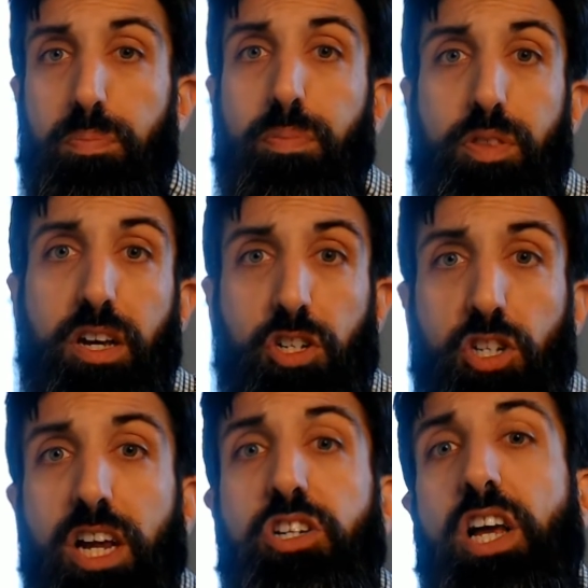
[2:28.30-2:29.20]

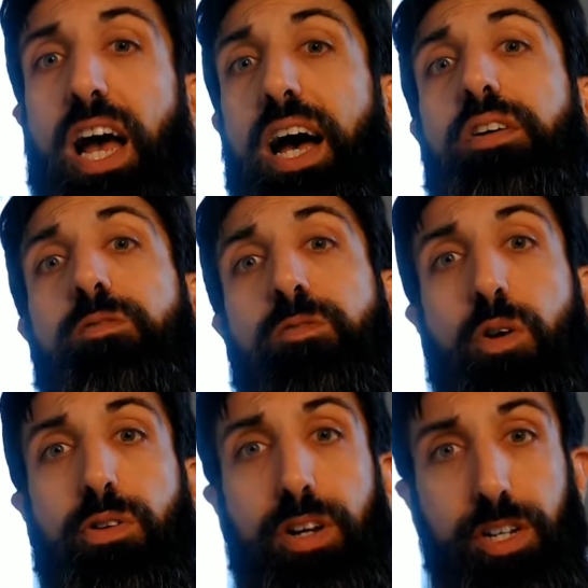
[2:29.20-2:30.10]
exchange had
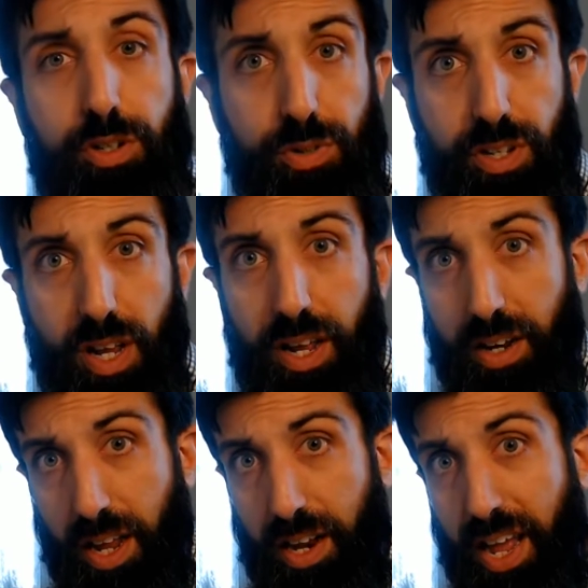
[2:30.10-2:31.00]
further issues
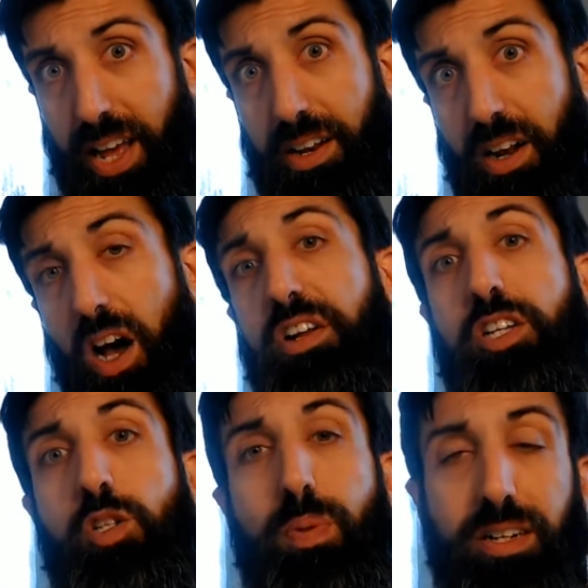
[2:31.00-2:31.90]
and had
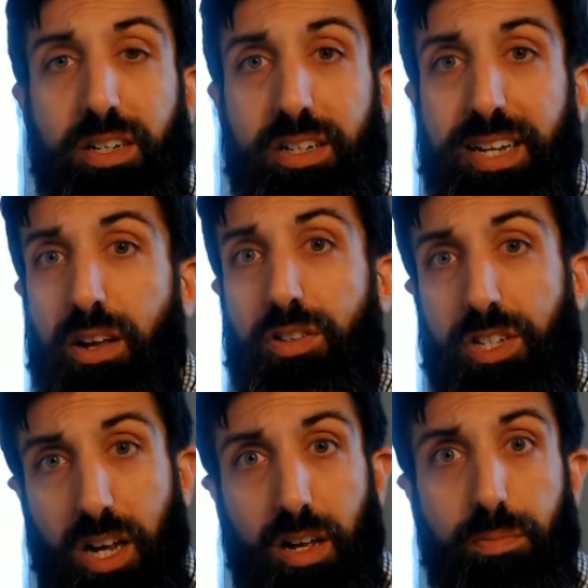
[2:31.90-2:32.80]
unexpected
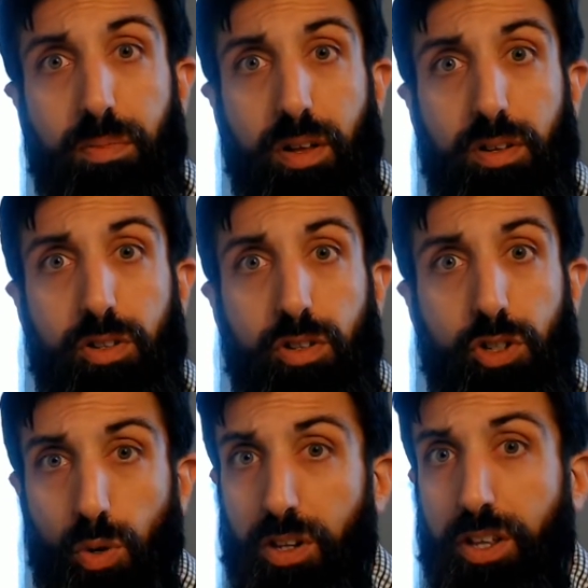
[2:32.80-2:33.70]
downtime
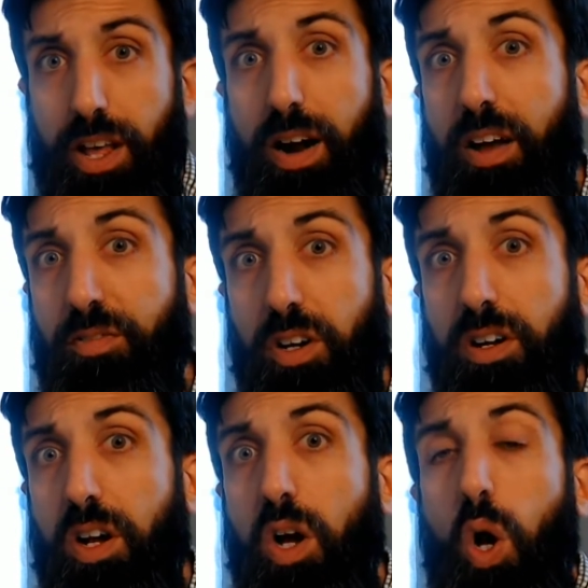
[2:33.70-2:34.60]
shortly thereafter.
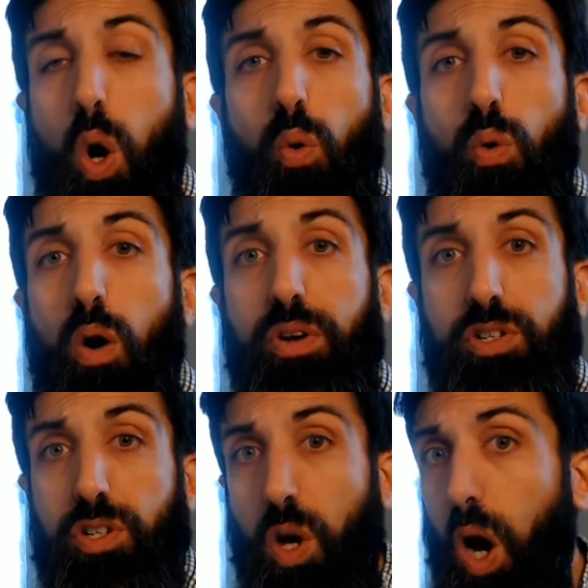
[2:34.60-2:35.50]
What we
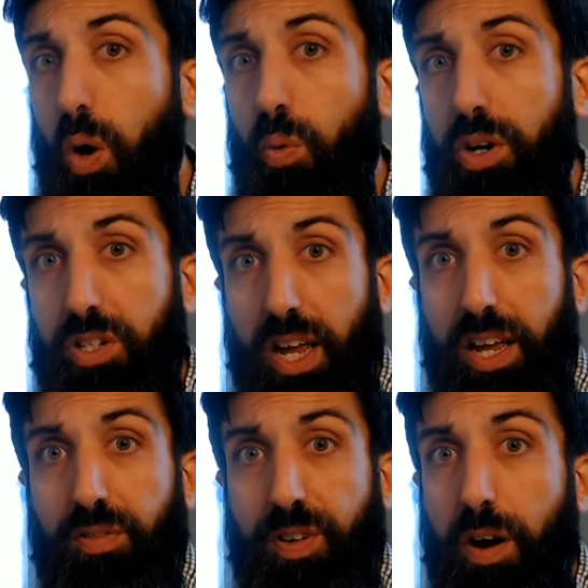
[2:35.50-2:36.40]
saw was
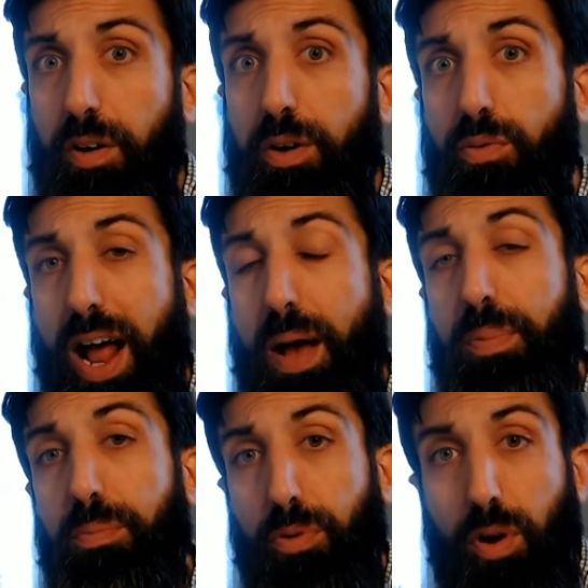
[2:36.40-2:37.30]
a very
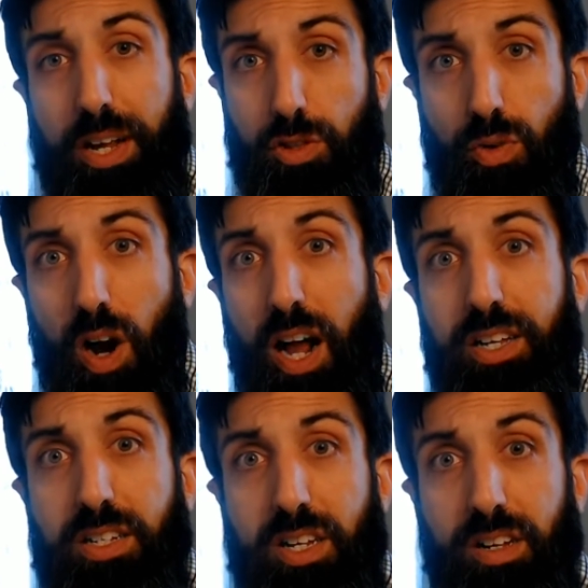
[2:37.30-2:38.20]
rapid price
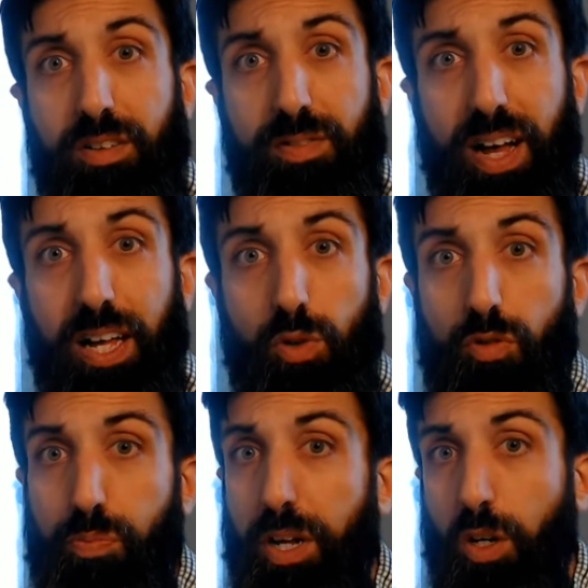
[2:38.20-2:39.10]
rise in the value
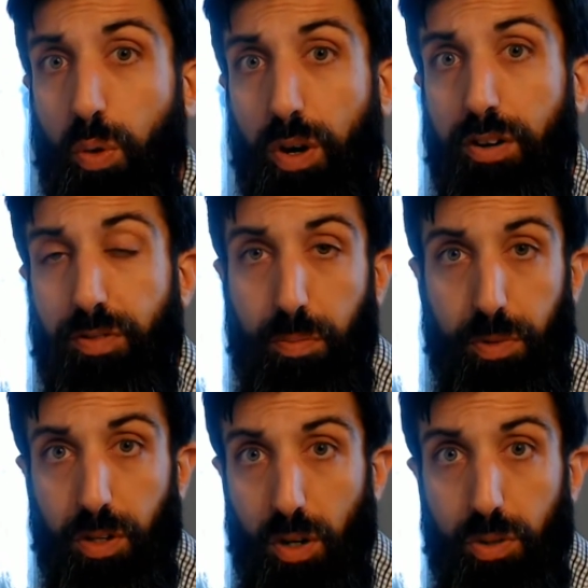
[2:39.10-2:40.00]
of Bitcoin from
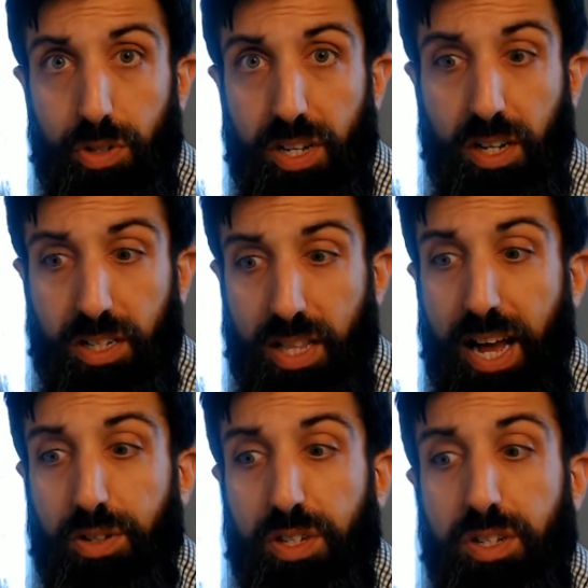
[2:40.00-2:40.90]
the low
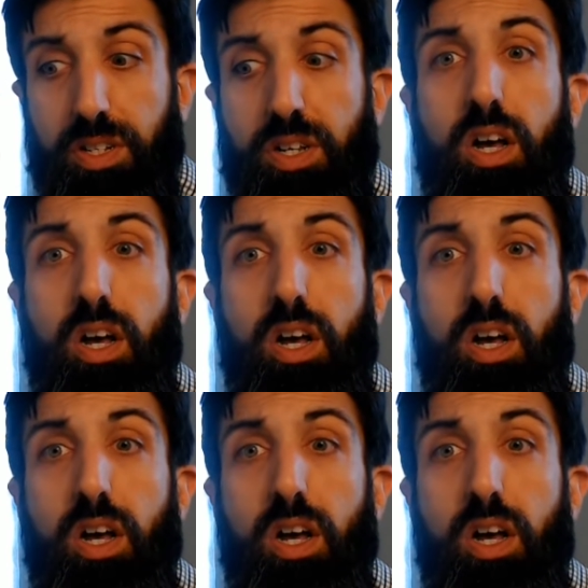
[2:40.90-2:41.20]
6,000s